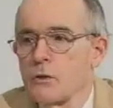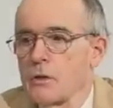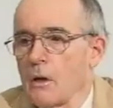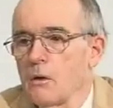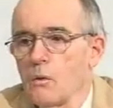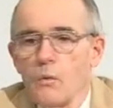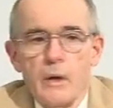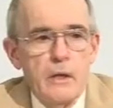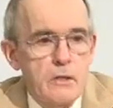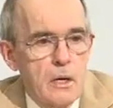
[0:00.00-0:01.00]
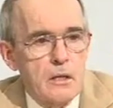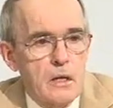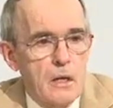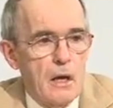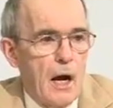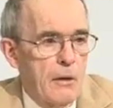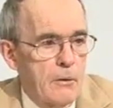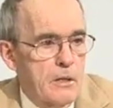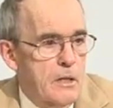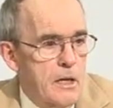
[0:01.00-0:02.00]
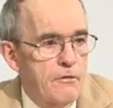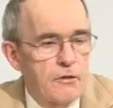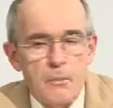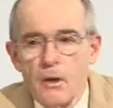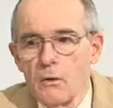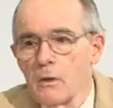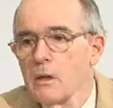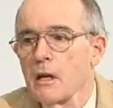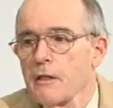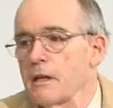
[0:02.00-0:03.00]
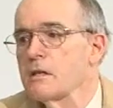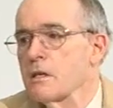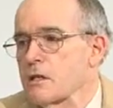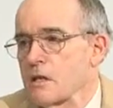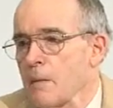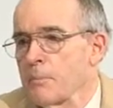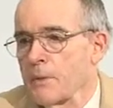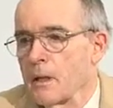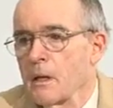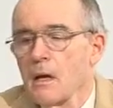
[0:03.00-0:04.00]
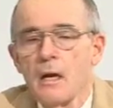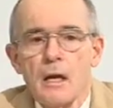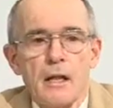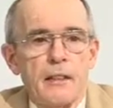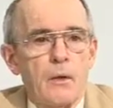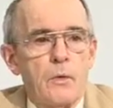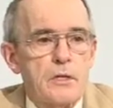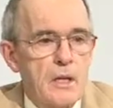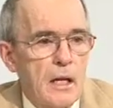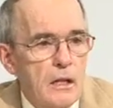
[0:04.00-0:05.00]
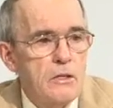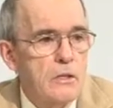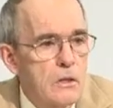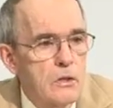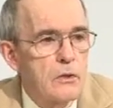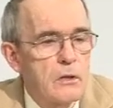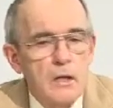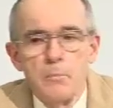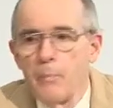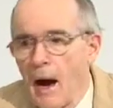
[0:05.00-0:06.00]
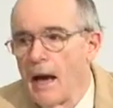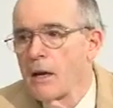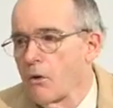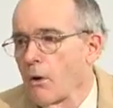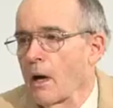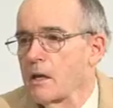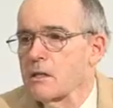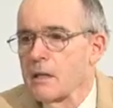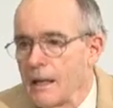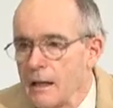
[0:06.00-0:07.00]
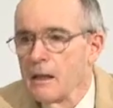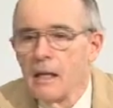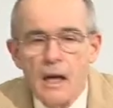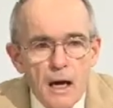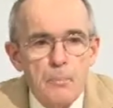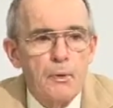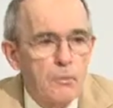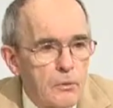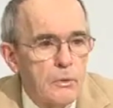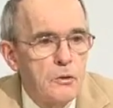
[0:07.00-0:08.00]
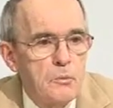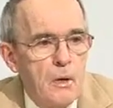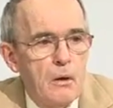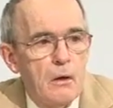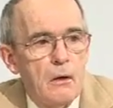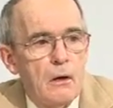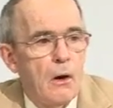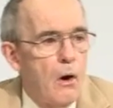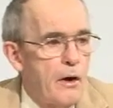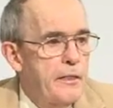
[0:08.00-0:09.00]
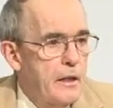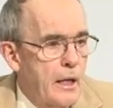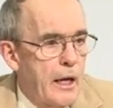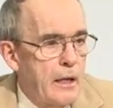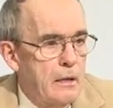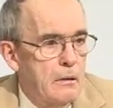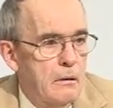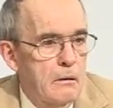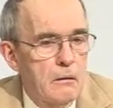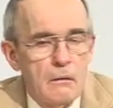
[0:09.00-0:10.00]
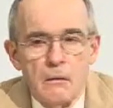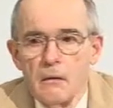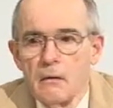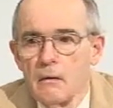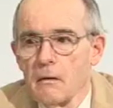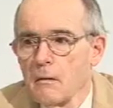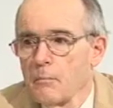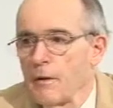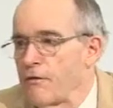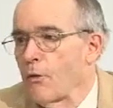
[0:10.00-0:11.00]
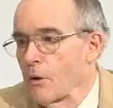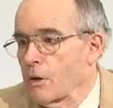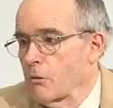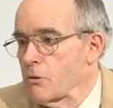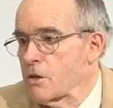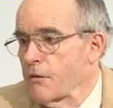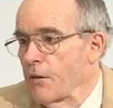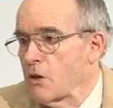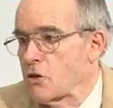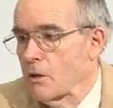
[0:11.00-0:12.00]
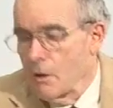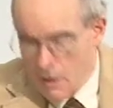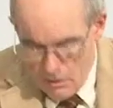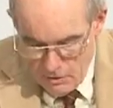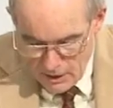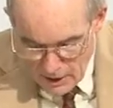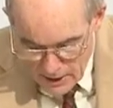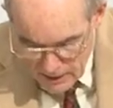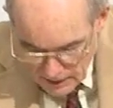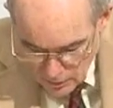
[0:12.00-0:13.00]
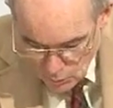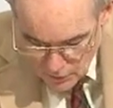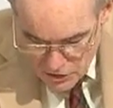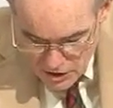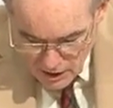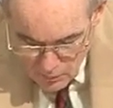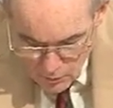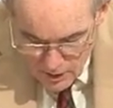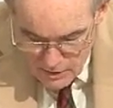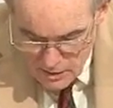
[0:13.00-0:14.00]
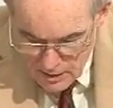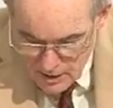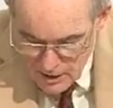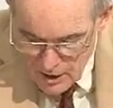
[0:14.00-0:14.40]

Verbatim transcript: So when he says, I received from the Lord, this is something that was instituted by Christ in the upper room on the night before the crucifixion the night in which he was